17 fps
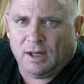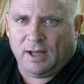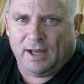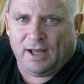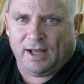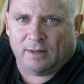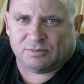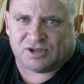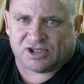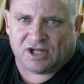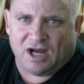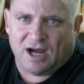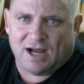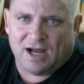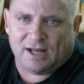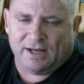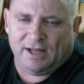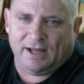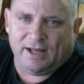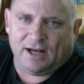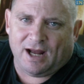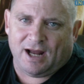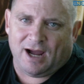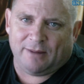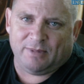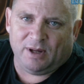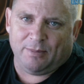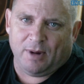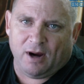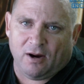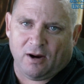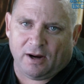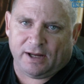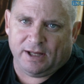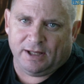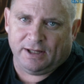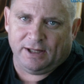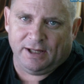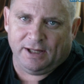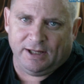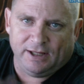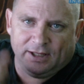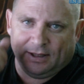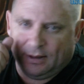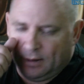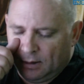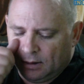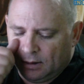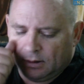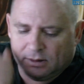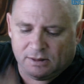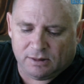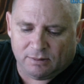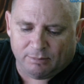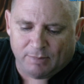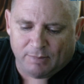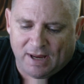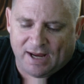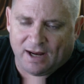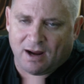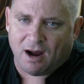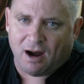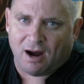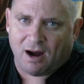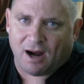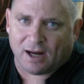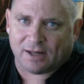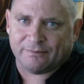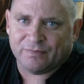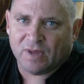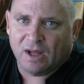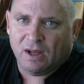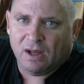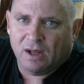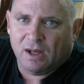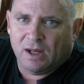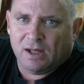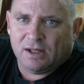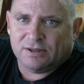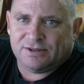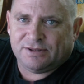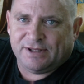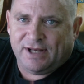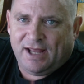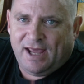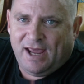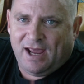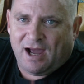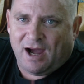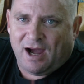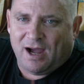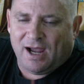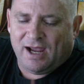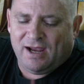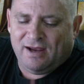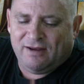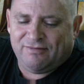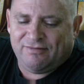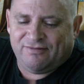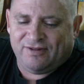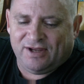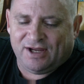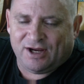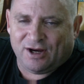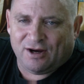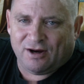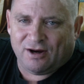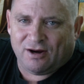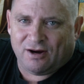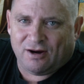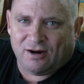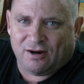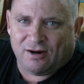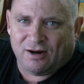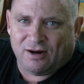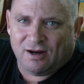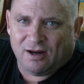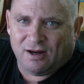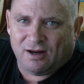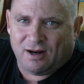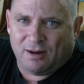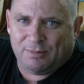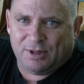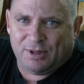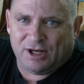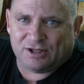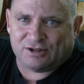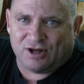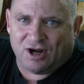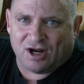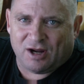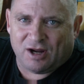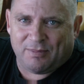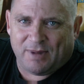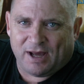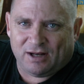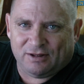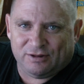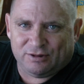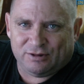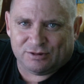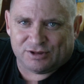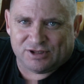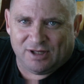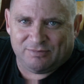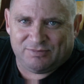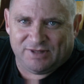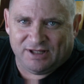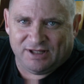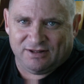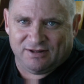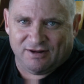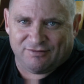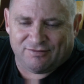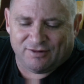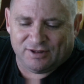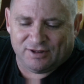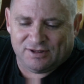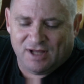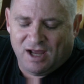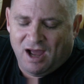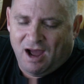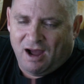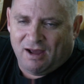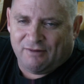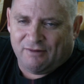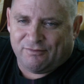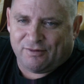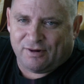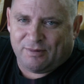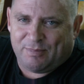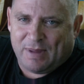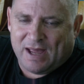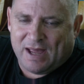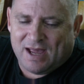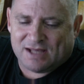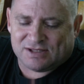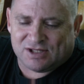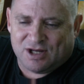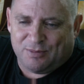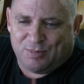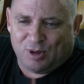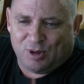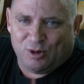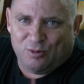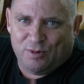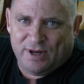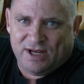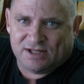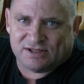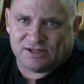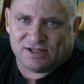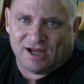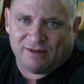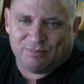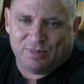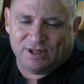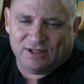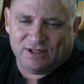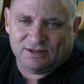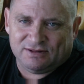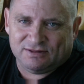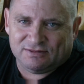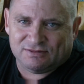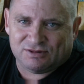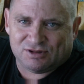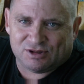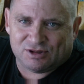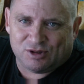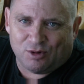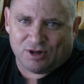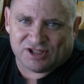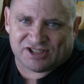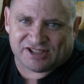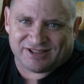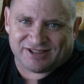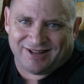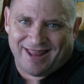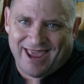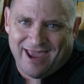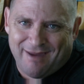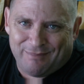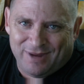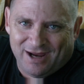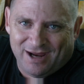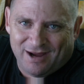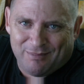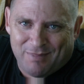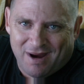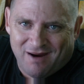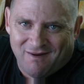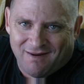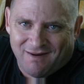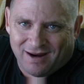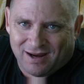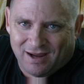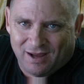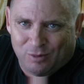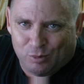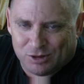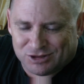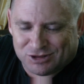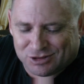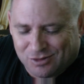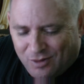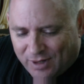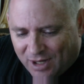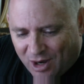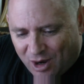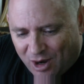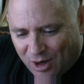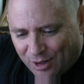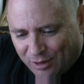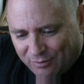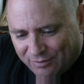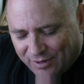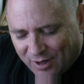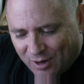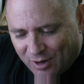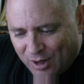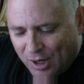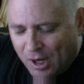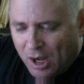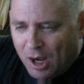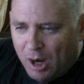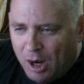Hey, I'm Scott and I'm an American in Bangkok. Today I figure I'm going to talk about a little something different. For the past couple of weeks I've been sort of slamming America and what's going on over there,